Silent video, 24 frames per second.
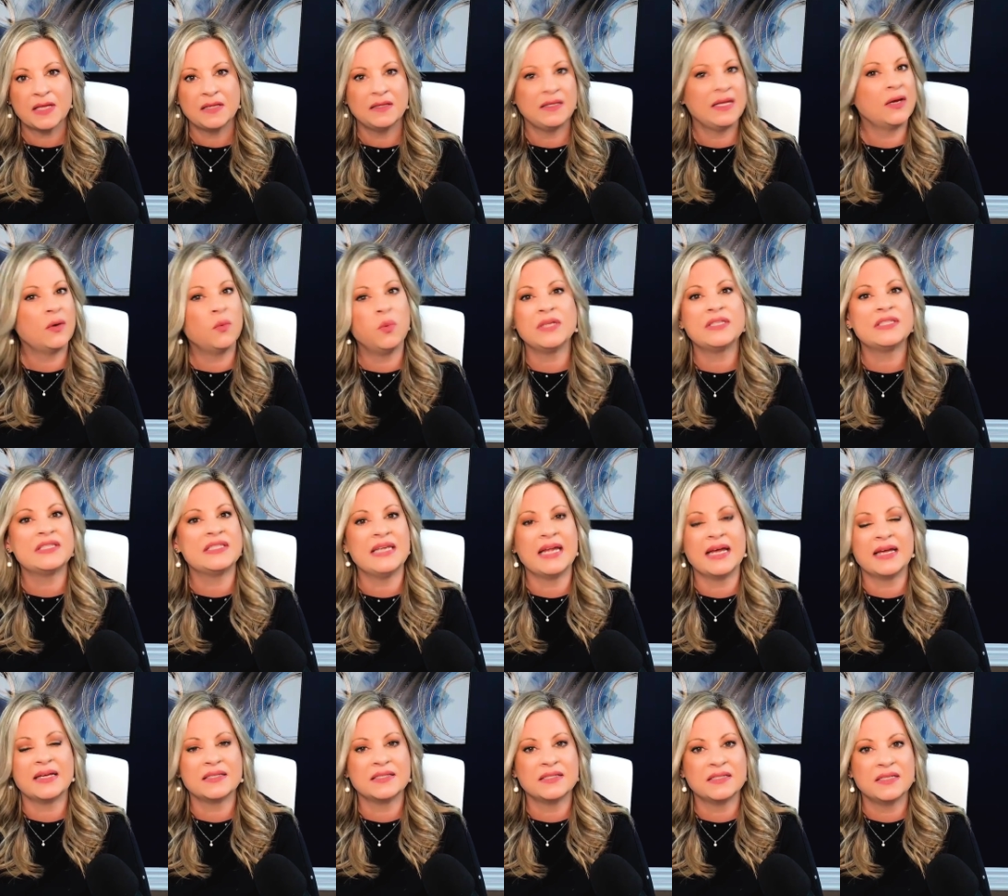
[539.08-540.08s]
Like, what's
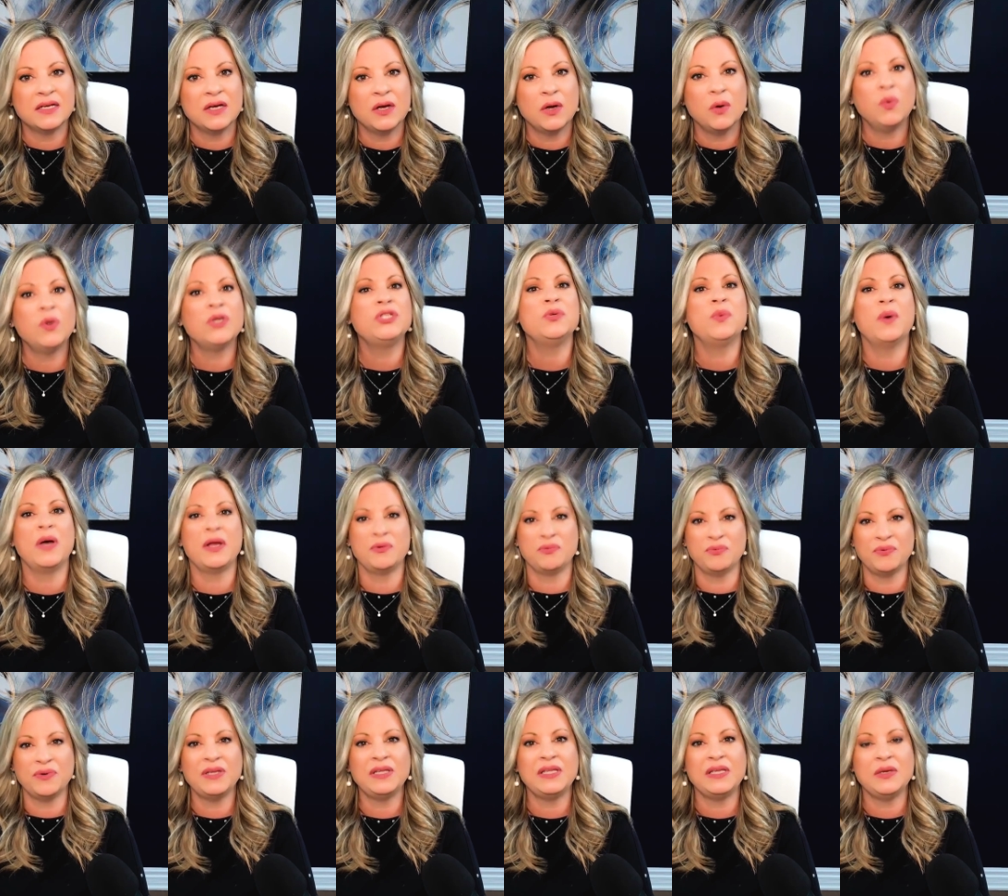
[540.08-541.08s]
next? What do I
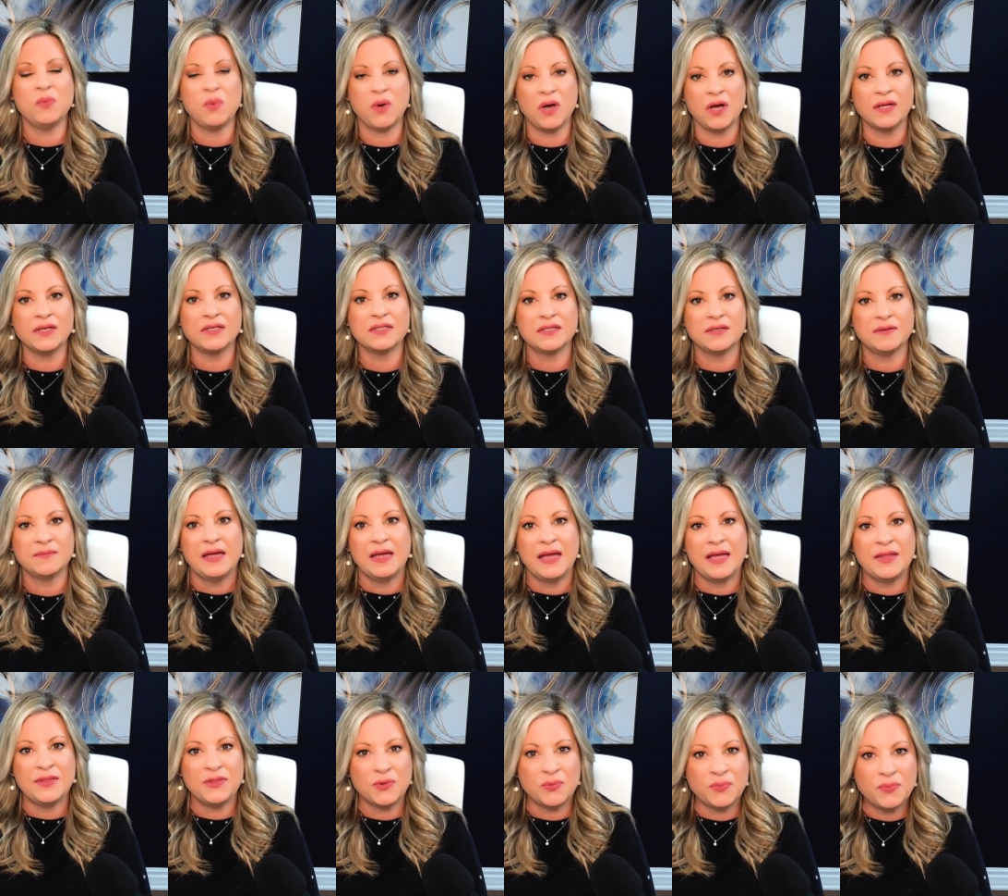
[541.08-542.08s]
really want?
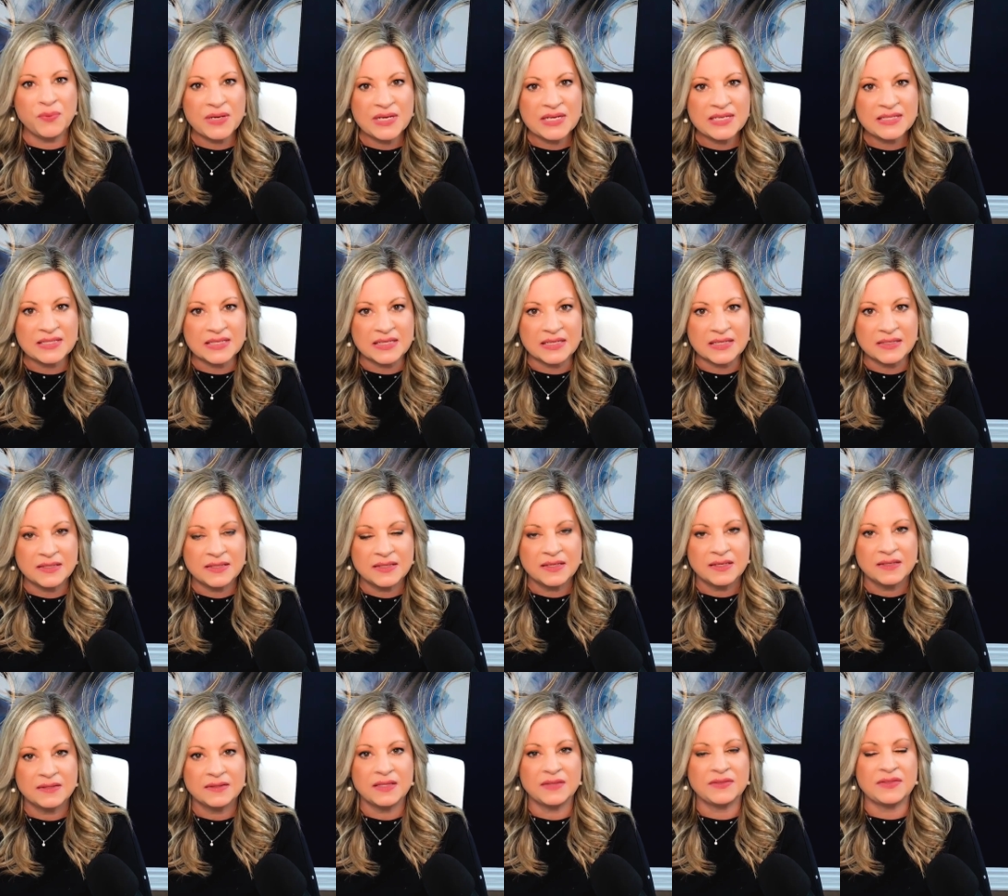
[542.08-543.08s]
And the reason
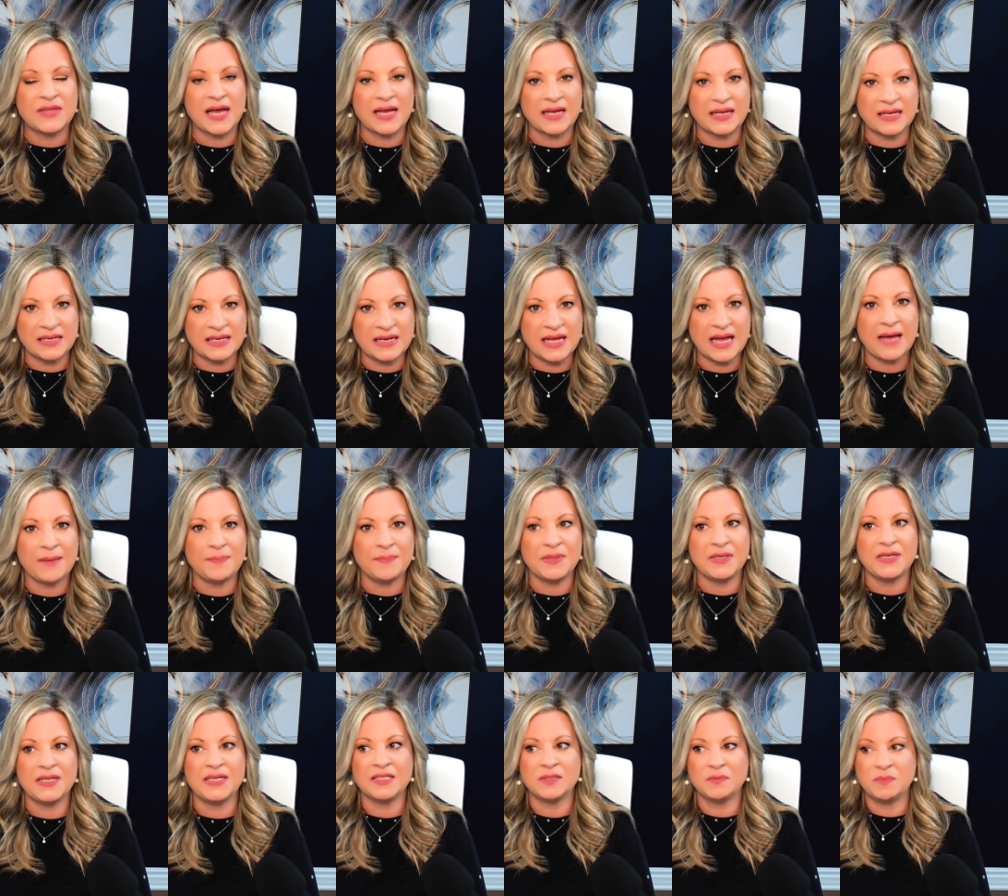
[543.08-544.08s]
that that can
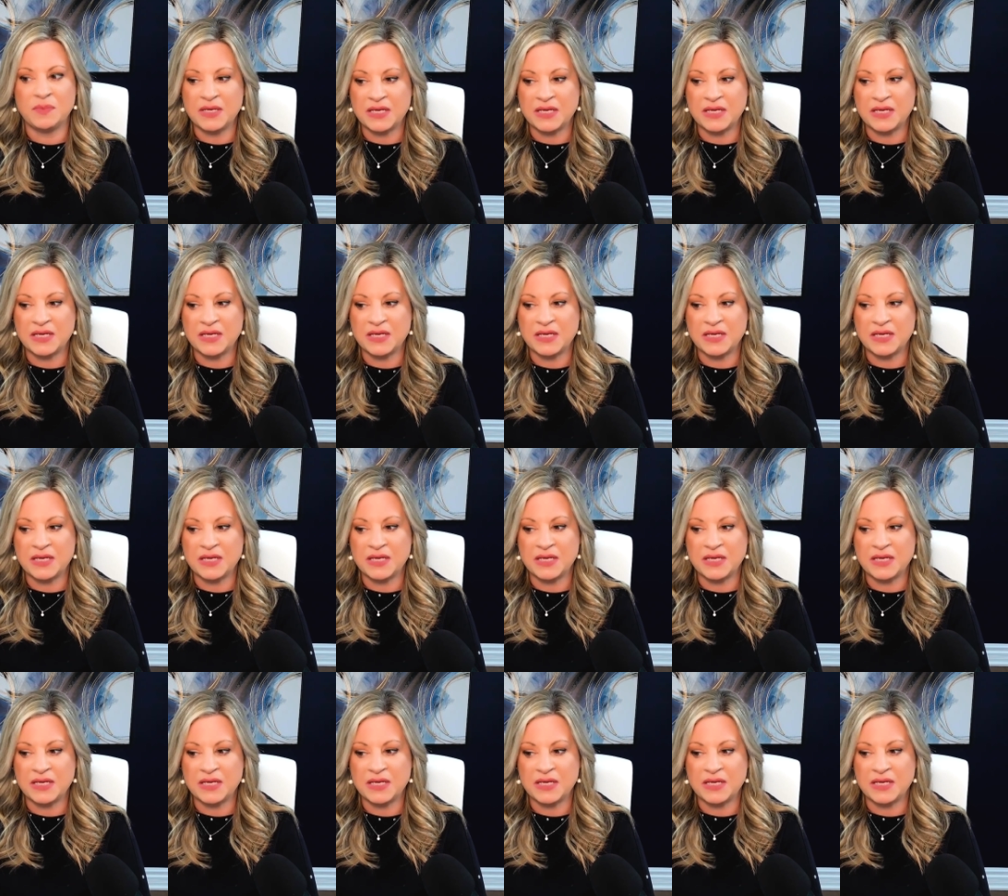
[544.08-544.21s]
happen is